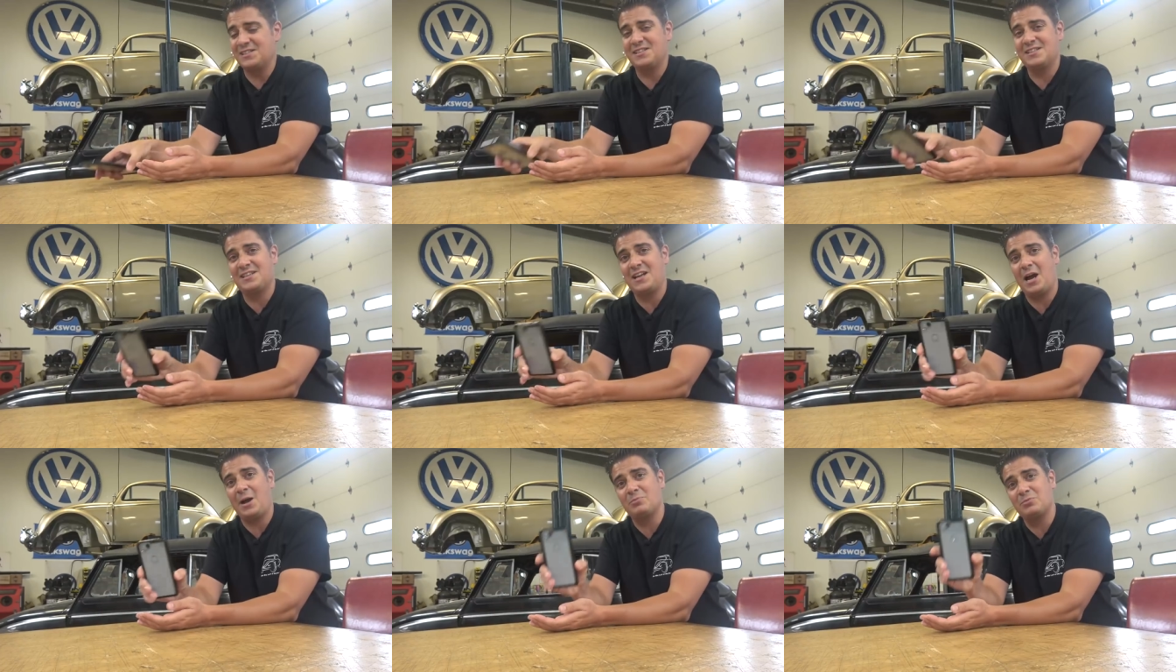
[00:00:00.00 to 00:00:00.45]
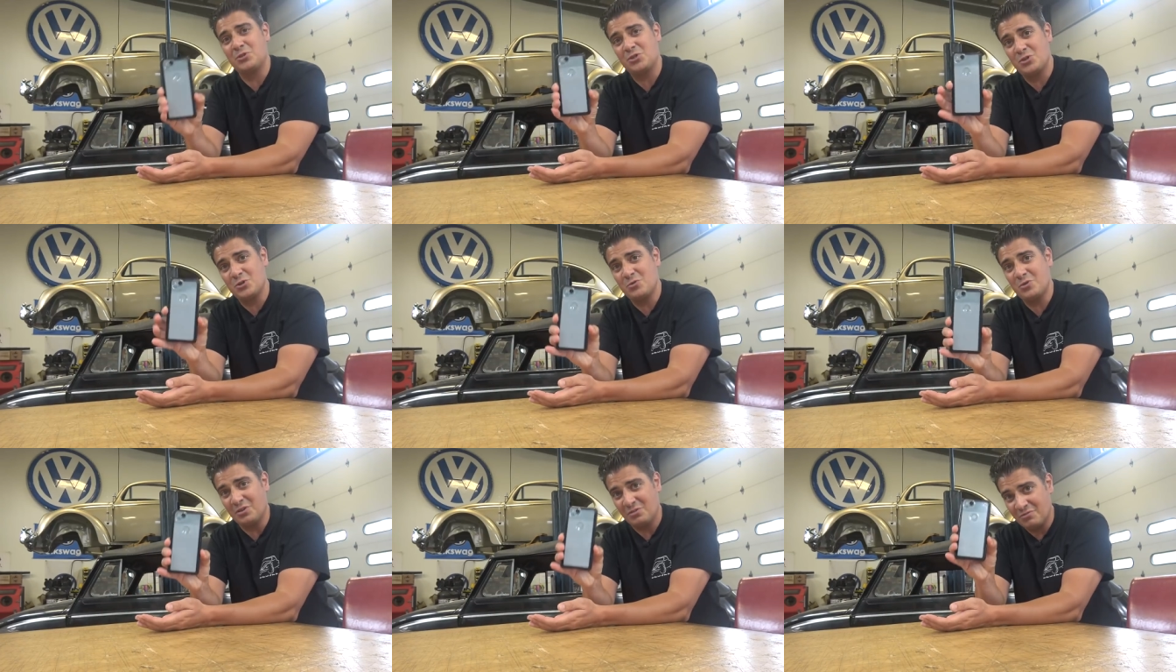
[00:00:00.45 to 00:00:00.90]
stop
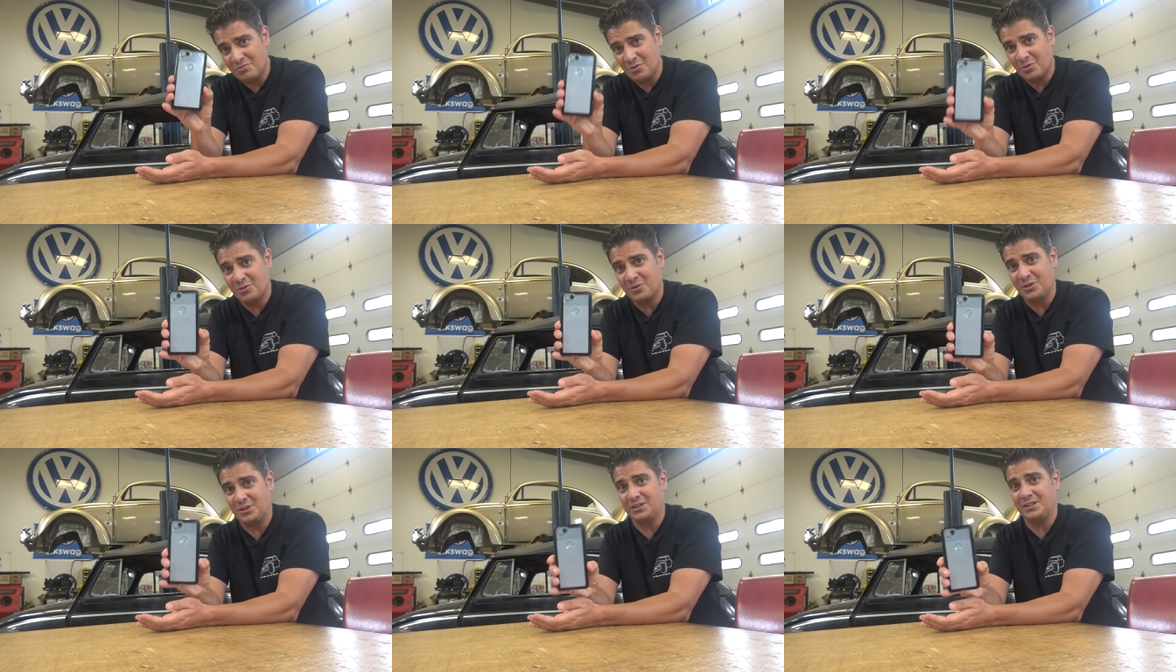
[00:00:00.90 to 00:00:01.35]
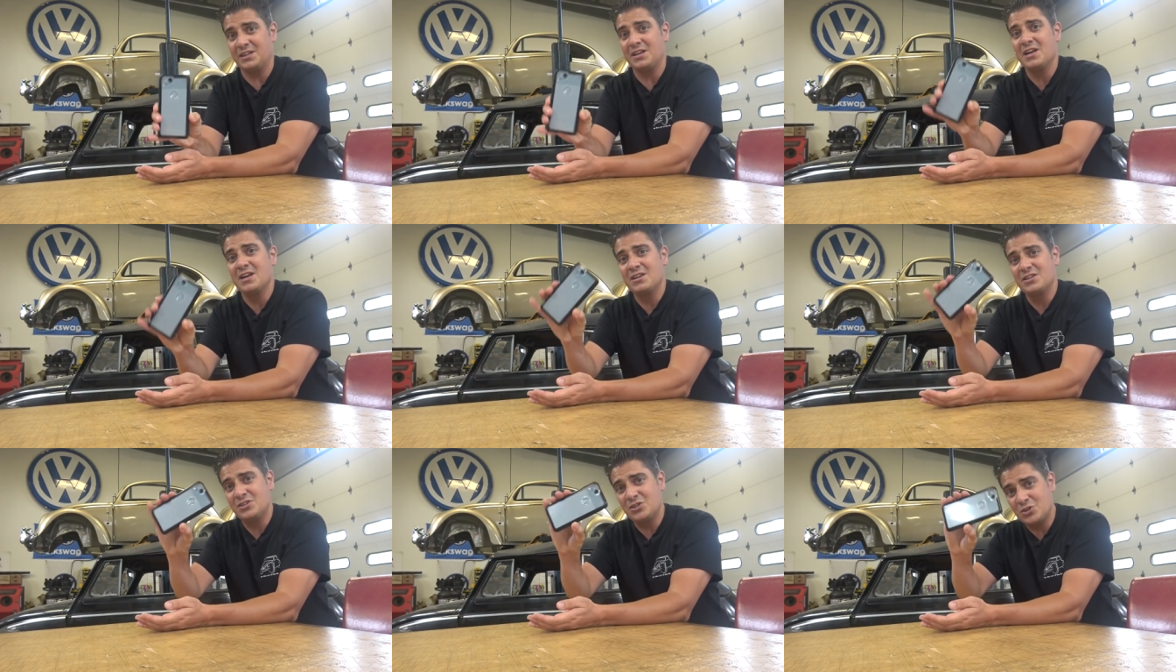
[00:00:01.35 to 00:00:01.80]
shooting vertically.
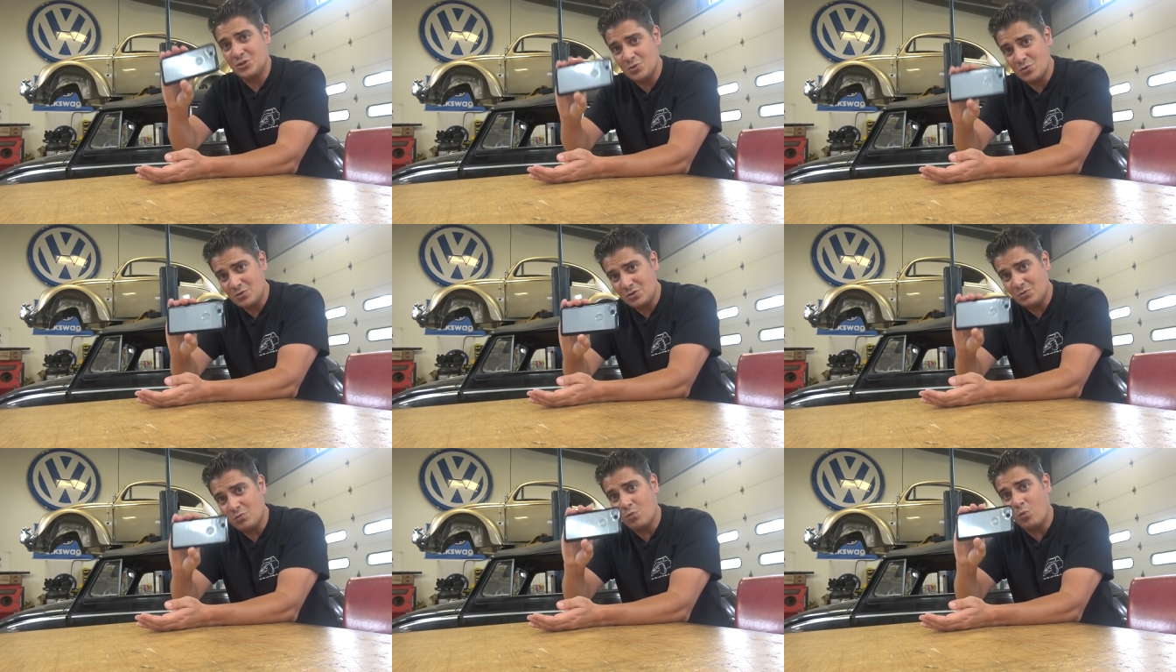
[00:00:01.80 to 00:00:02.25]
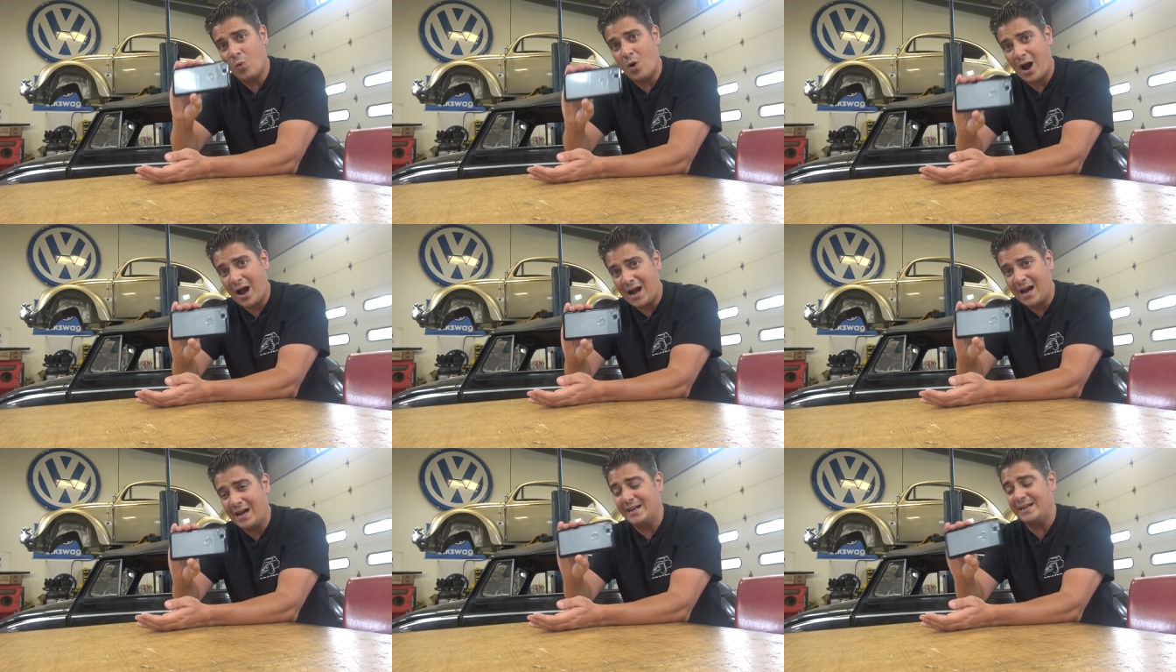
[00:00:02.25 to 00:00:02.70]
Shoot
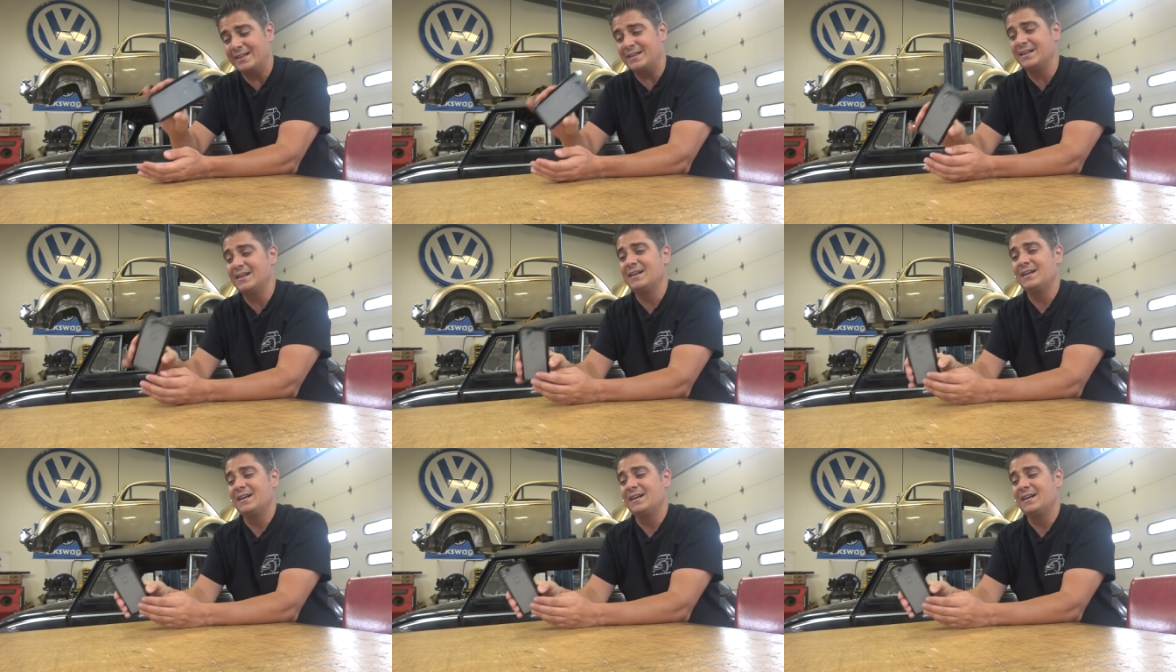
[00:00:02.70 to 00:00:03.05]
wide.